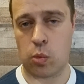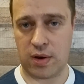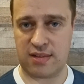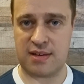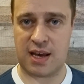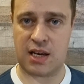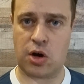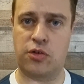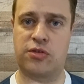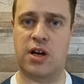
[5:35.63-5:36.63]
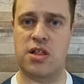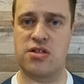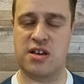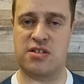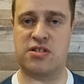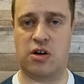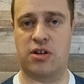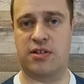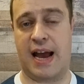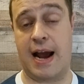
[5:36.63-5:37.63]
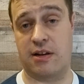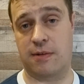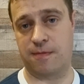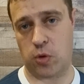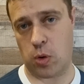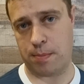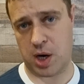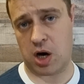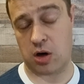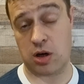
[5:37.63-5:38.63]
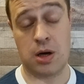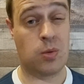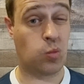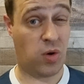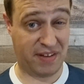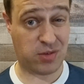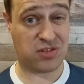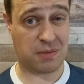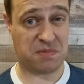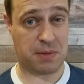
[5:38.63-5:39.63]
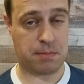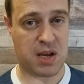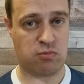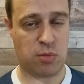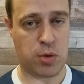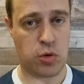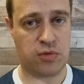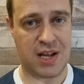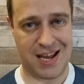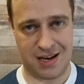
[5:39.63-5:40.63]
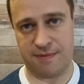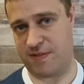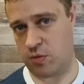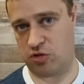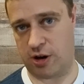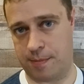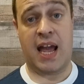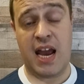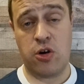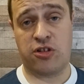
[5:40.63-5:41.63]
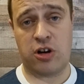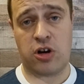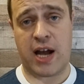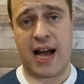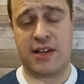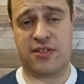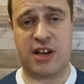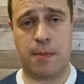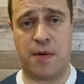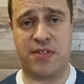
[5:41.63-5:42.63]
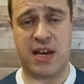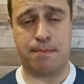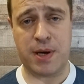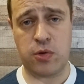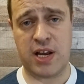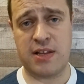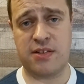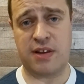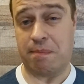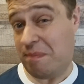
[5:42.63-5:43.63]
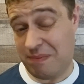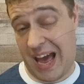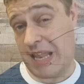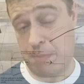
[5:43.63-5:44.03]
we see a coaster this size at Thorpe Park, without something being removed in the future. Here is a look at some of the buildings. At the